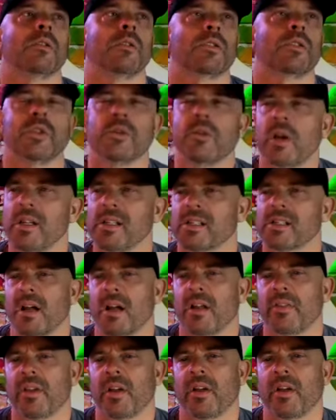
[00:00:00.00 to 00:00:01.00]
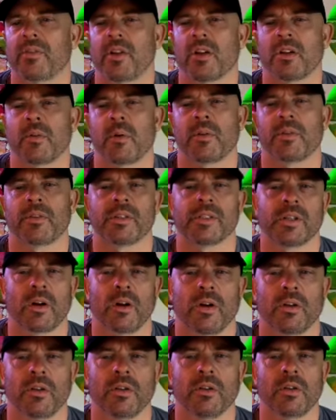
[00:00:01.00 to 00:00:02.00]
do you guys I think I've talked about this,
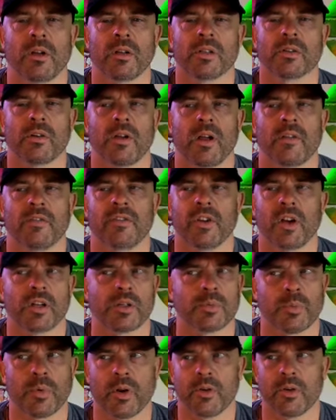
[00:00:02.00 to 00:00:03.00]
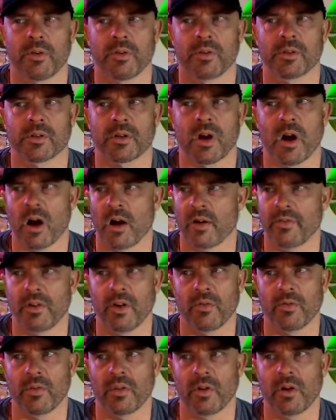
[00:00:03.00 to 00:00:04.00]
Sarah. You guys don't have Dutch Brothers coffee
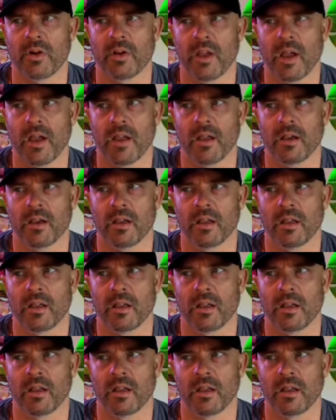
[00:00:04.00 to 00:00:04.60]
over there yet,